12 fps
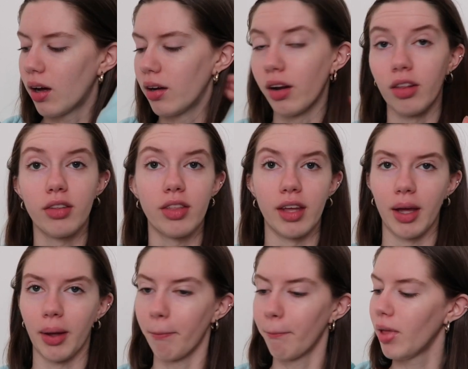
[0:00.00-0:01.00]
Another
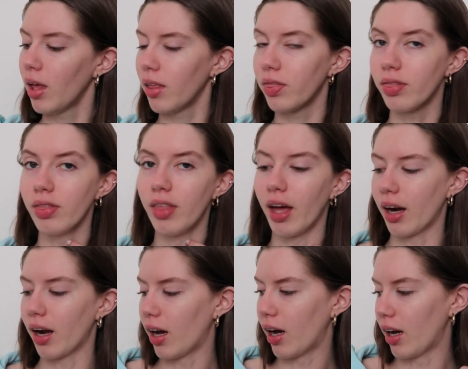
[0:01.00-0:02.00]
thing that
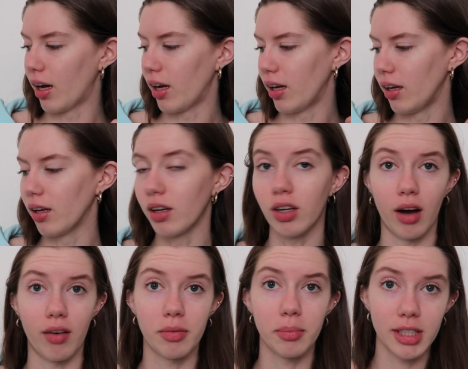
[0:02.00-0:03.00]
I
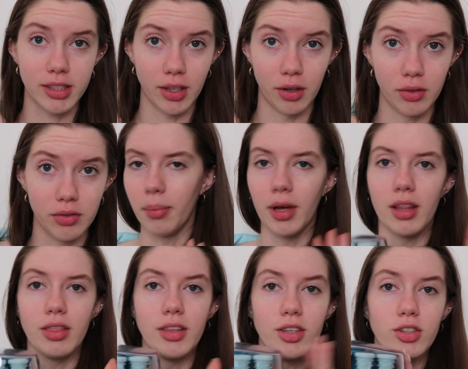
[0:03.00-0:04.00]
got for myself,
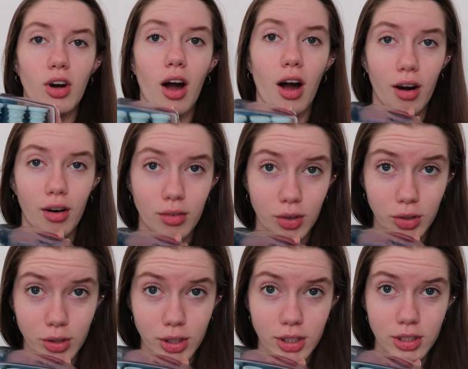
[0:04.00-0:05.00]
these are hot
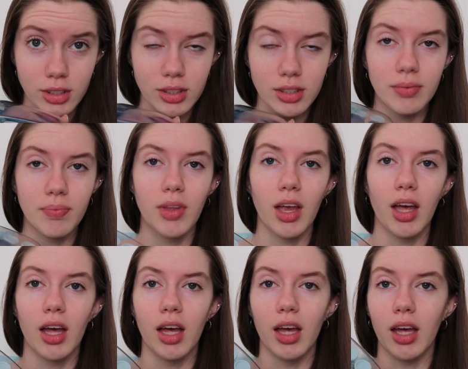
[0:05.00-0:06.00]
rollers
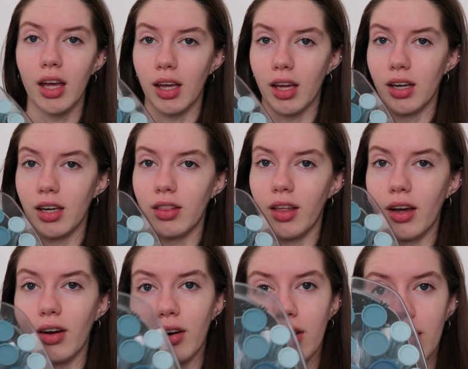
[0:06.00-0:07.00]
and they
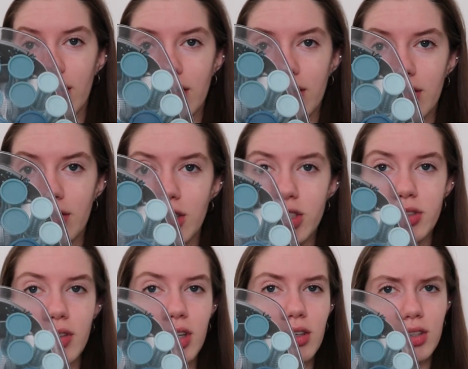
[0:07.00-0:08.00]
are first of
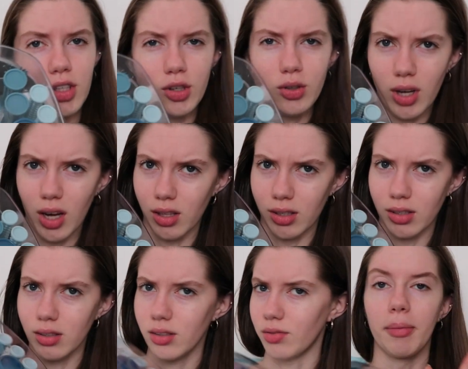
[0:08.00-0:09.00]
all cute
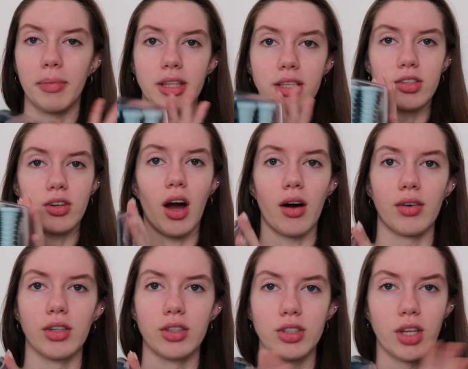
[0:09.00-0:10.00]
colors but these are hot
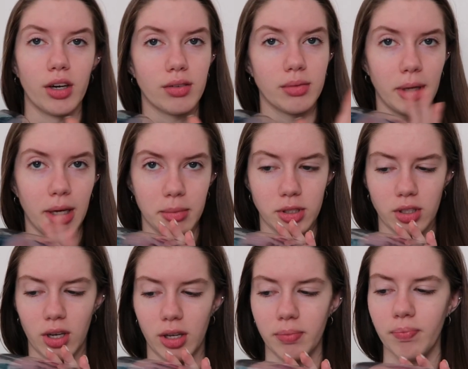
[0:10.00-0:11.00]
rollers they are from
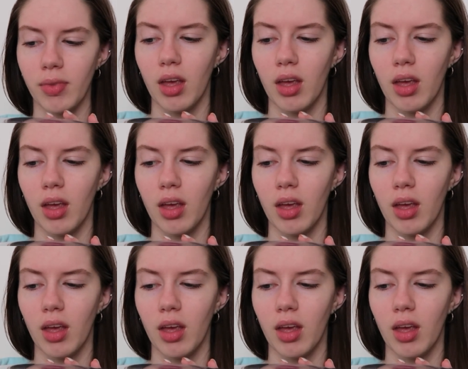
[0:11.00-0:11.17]
Amazon